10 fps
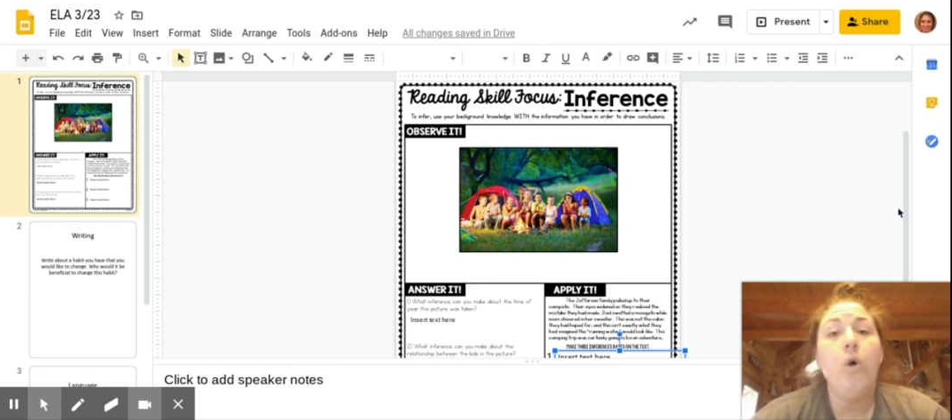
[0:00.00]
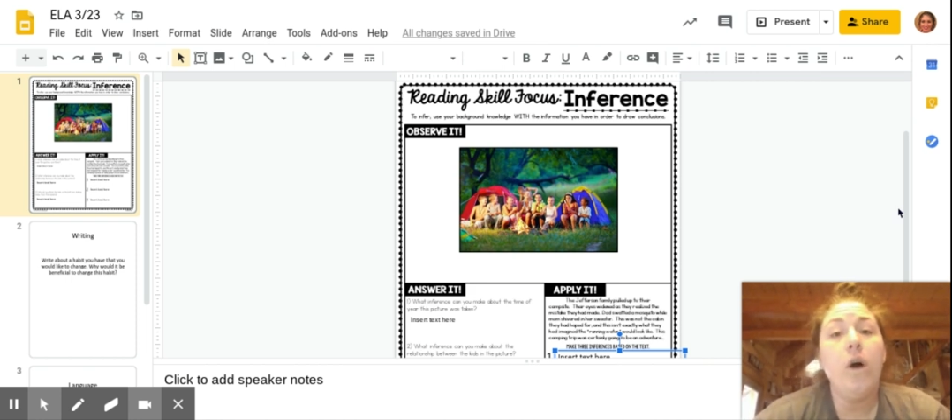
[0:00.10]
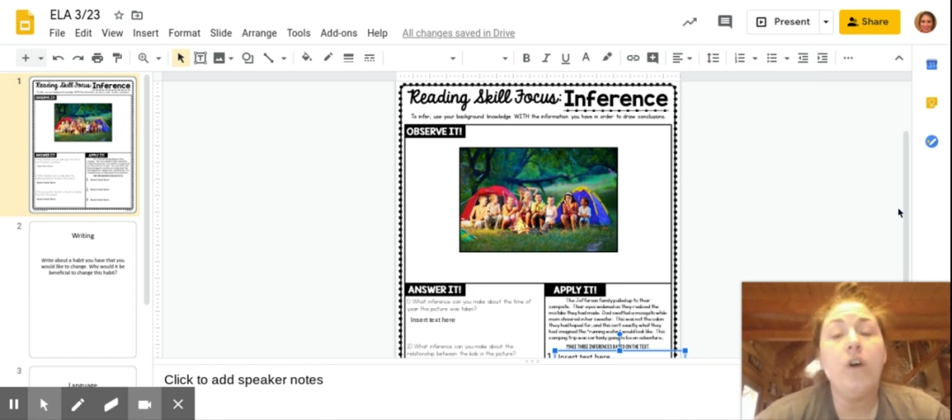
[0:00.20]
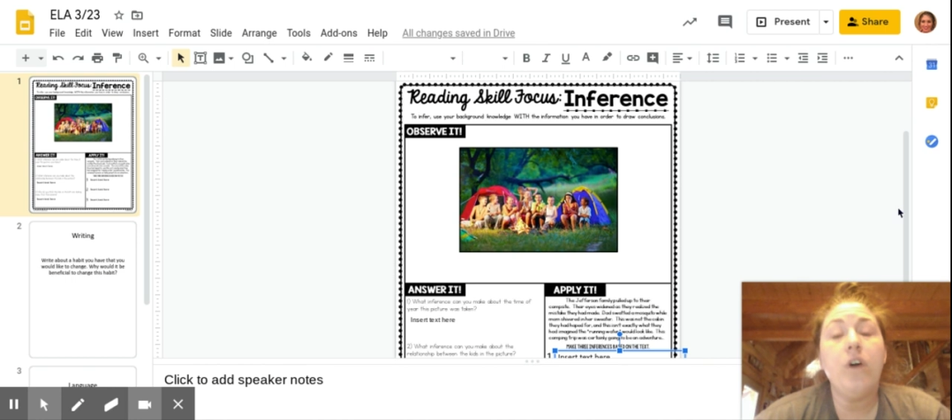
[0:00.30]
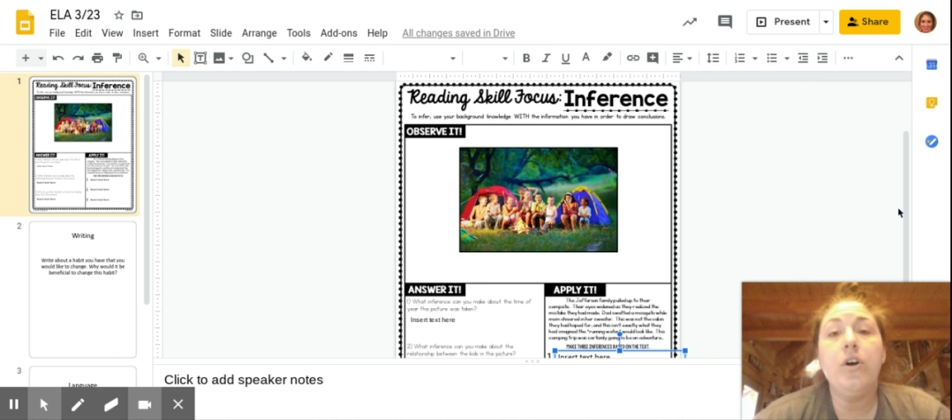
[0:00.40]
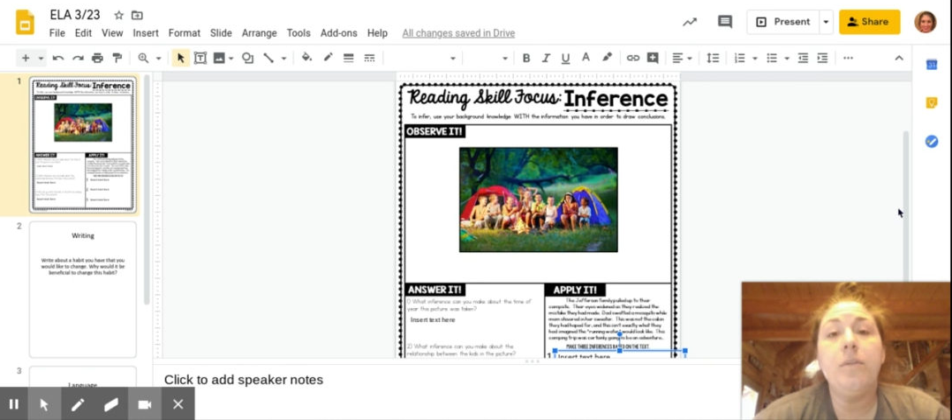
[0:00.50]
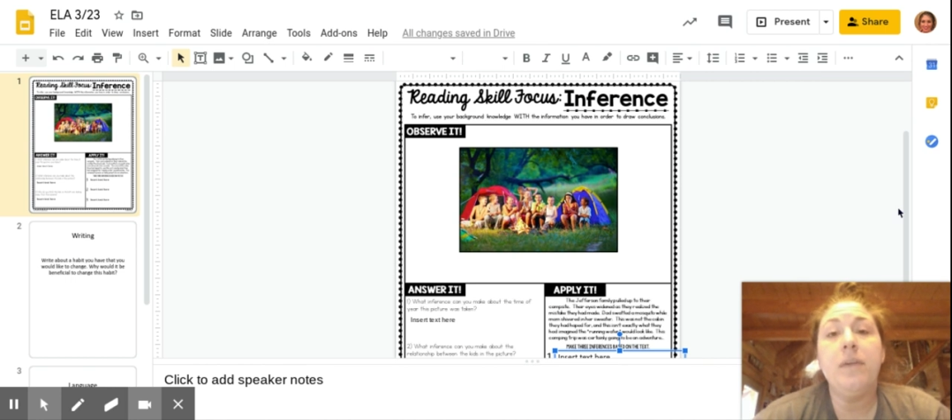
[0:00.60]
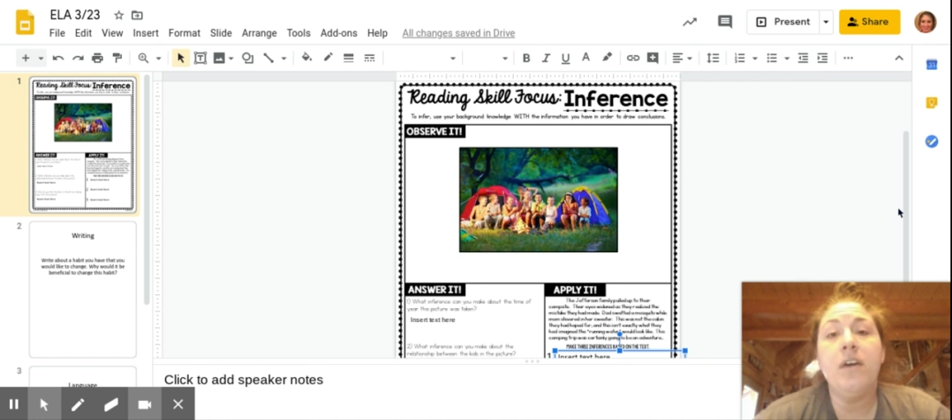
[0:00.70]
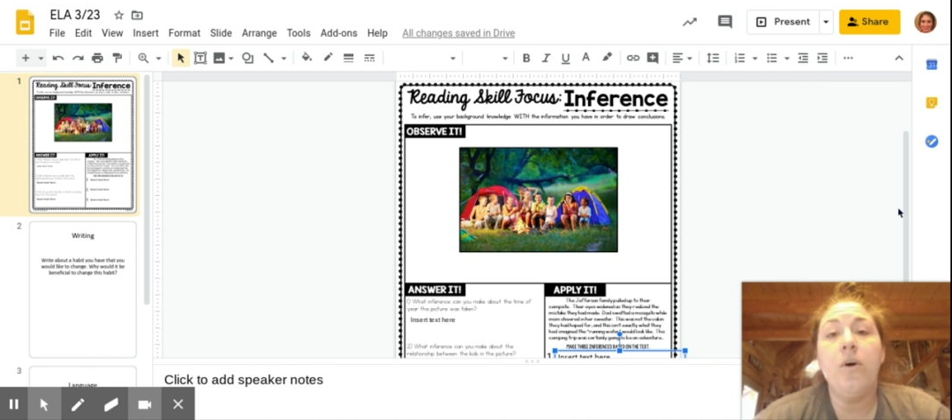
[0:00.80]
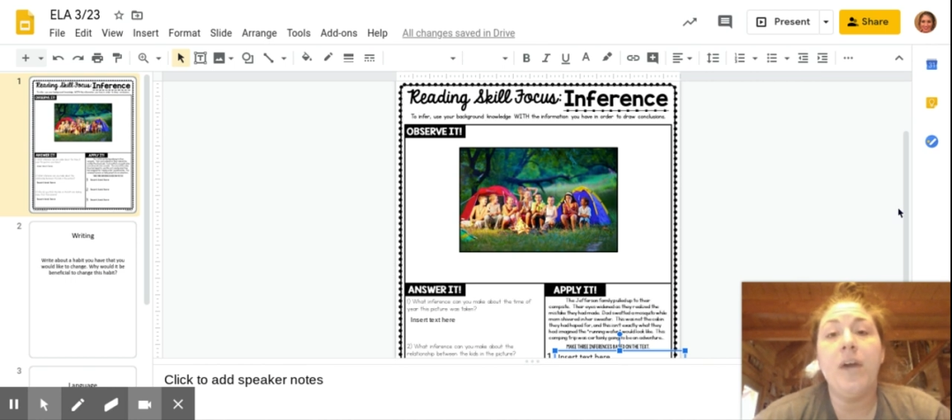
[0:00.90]
what could
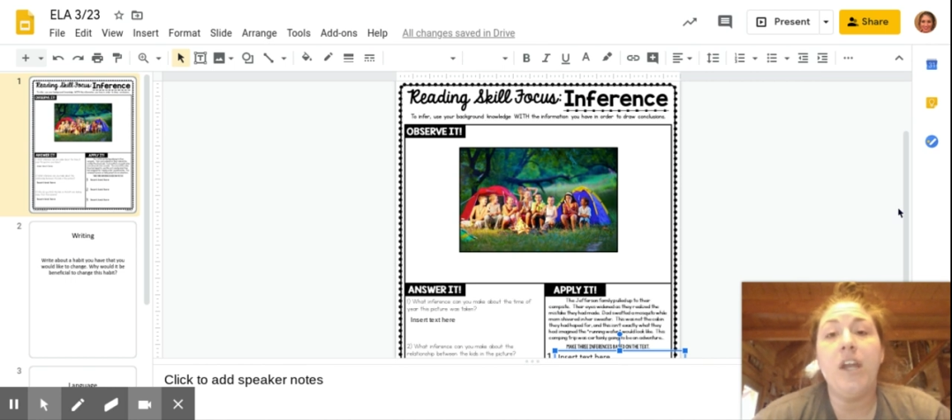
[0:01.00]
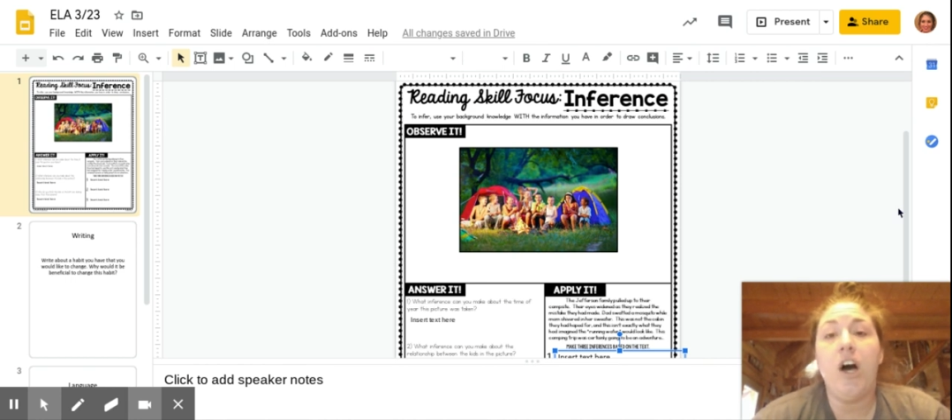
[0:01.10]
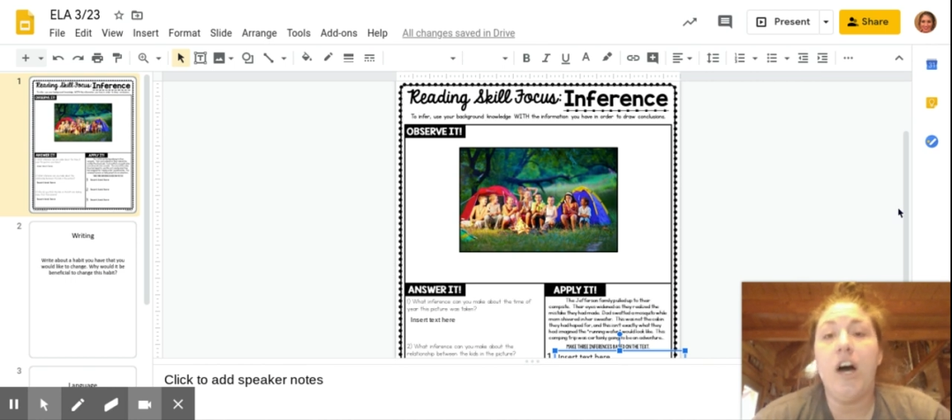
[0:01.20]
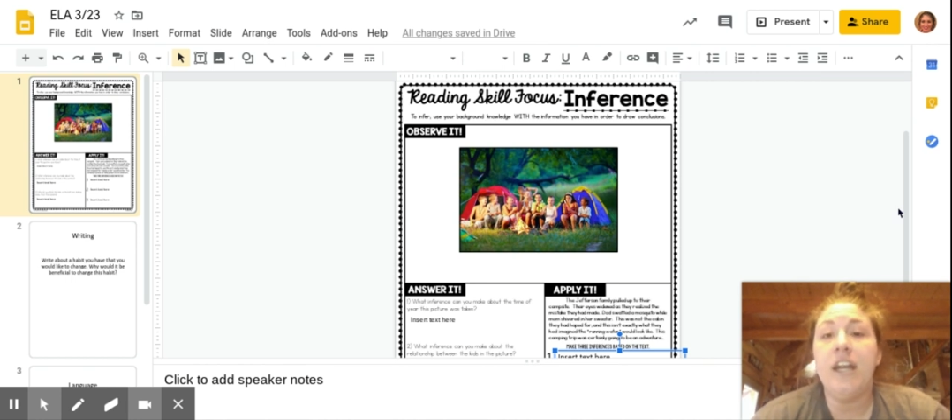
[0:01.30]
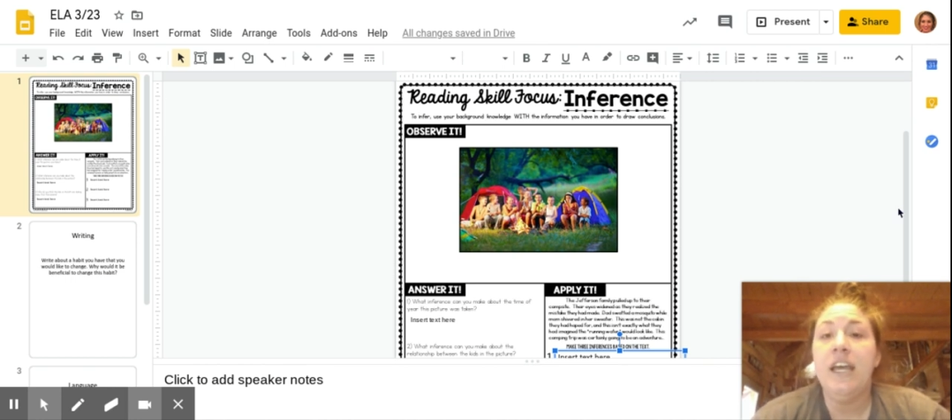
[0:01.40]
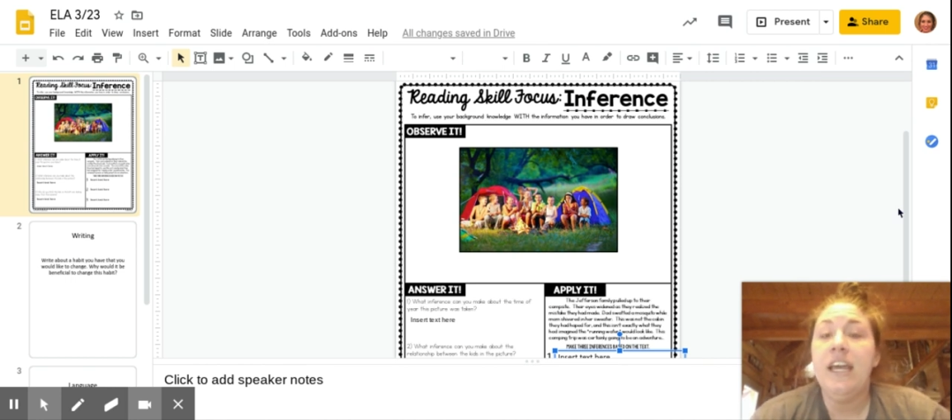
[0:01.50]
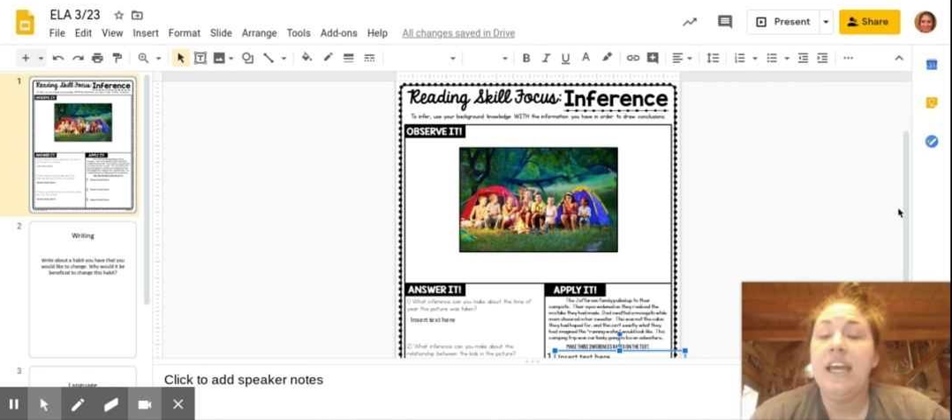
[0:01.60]
be going on